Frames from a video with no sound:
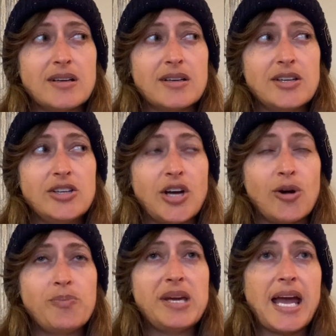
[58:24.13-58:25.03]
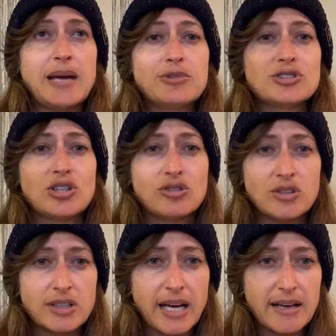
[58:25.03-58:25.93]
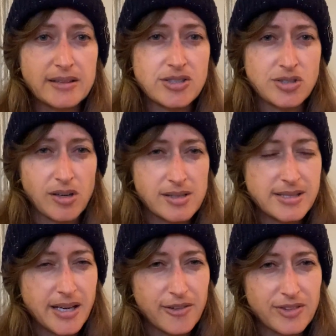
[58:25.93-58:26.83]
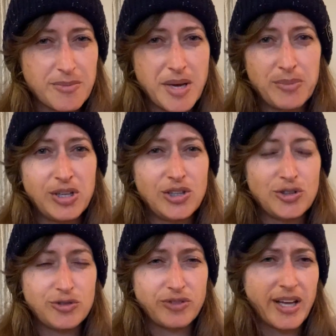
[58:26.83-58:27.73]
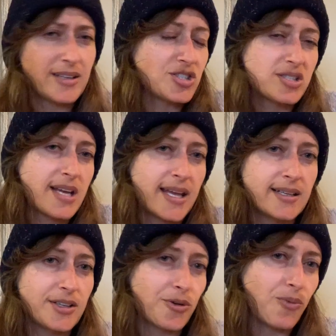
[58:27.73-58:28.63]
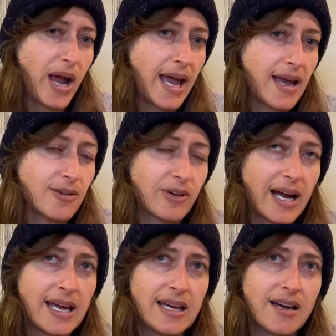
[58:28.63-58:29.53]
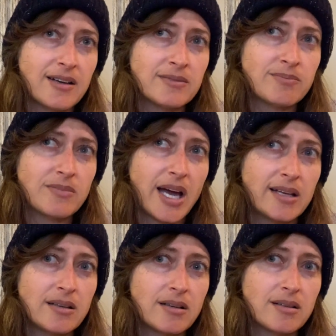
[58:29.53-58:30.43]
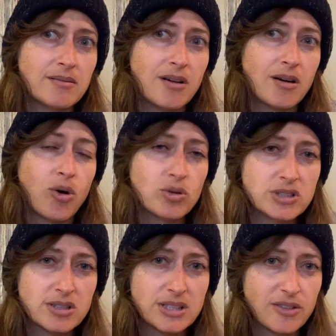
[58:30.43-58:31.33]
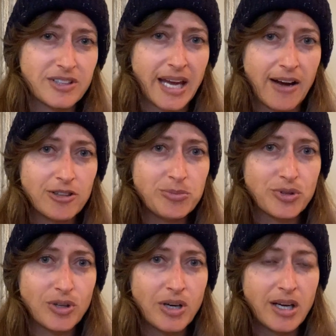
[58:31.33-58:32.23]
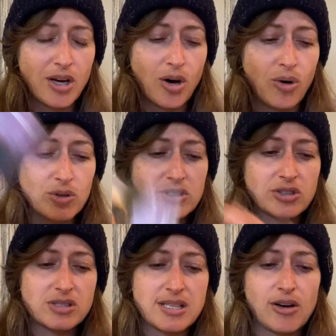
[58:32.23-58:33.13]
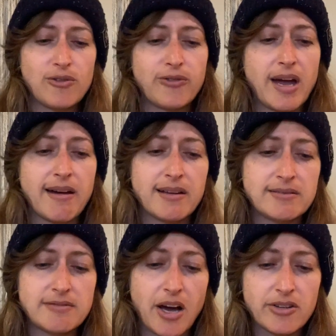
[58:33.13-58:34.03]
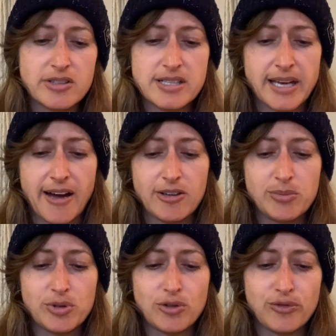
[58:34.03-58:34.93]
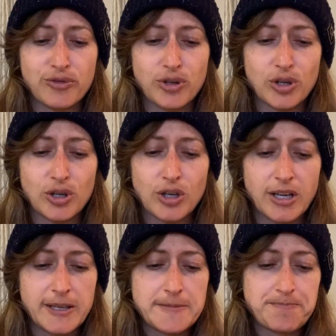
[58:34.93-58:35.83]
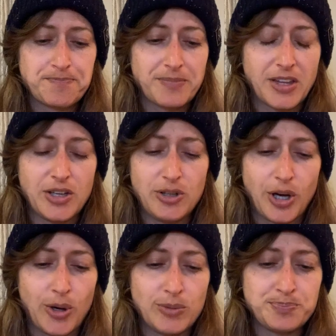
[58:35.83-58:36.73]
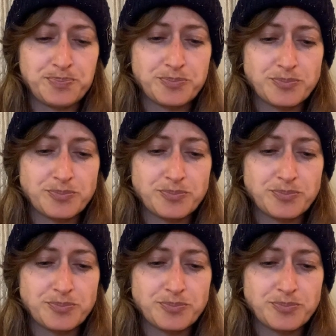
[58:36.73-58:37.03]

you know, be able to look at the dark stuff that maybe you've like just hidden away, right? Um and hold yourself accountable. Hold yourself and others accountable for, you know,